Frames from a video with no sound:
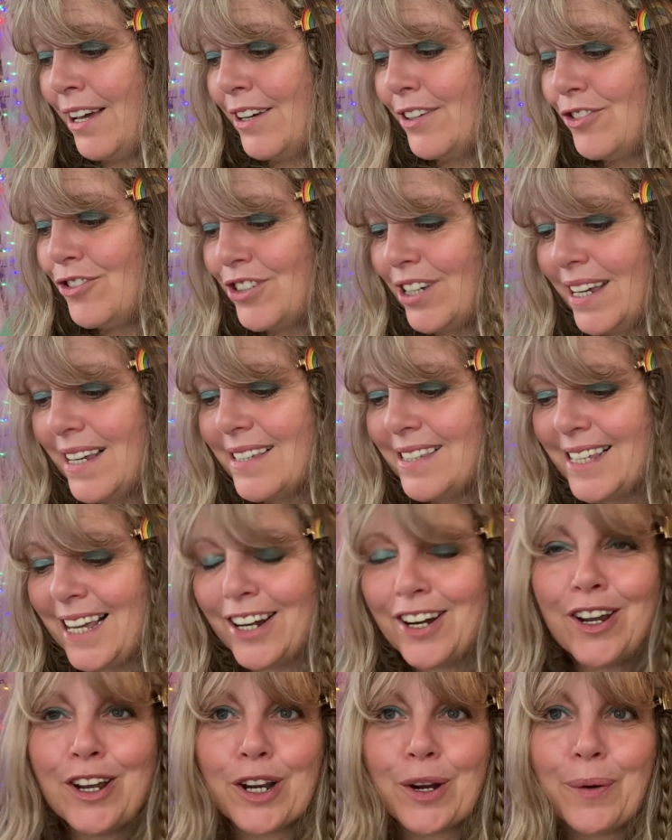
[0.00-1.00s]
She
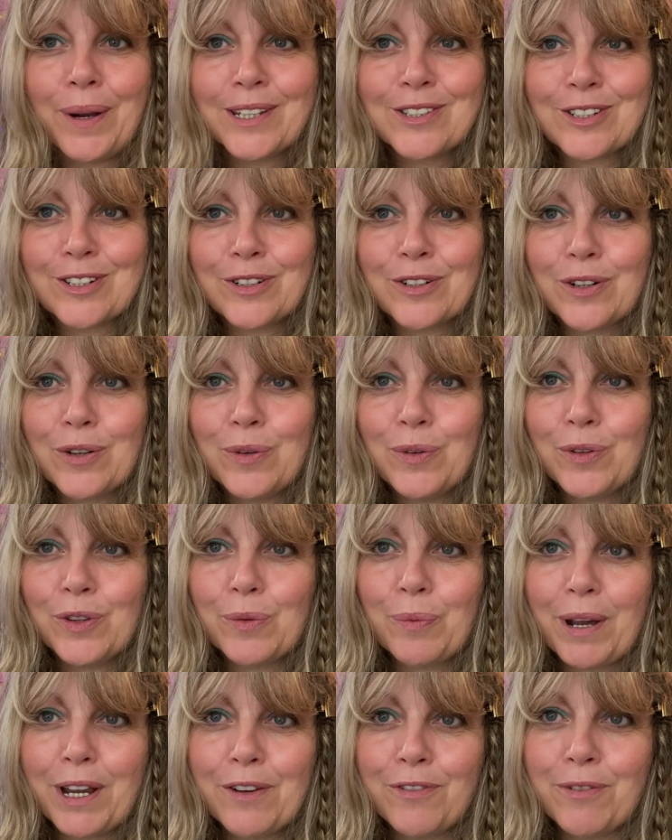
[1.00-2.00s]
sent her questionnaire all the
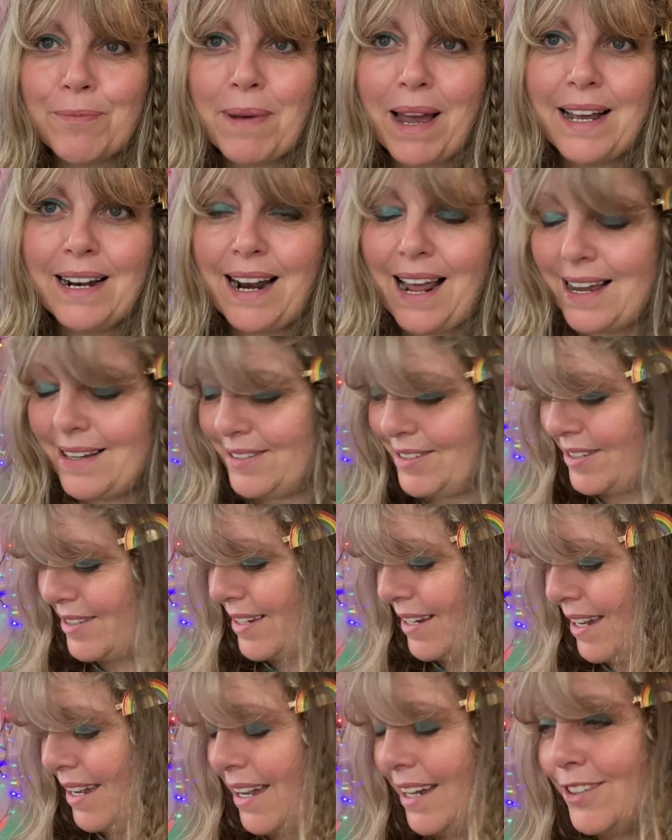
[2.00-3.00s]
way from
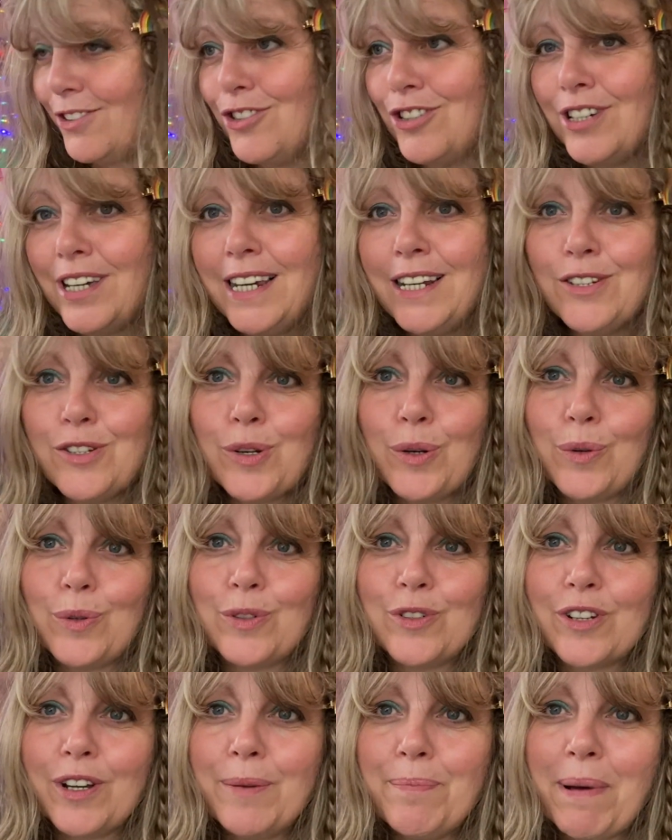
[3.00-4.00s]
Alaska, and she
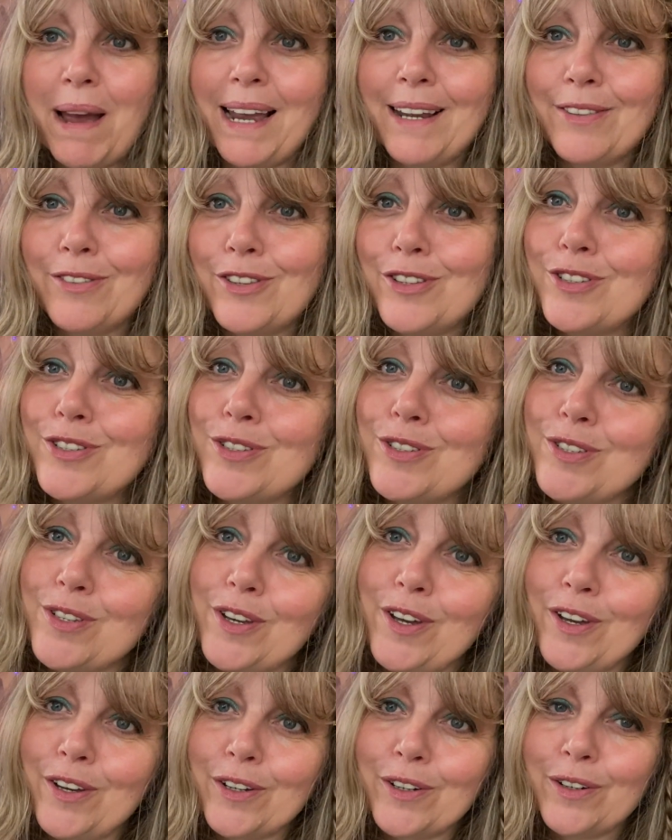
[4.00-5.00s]
talked about the
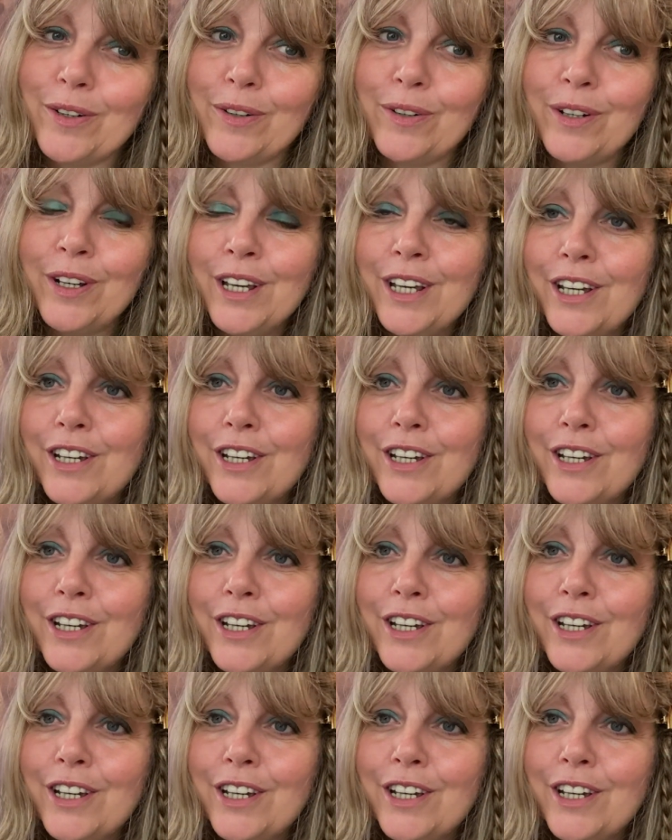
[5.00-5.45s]
circle.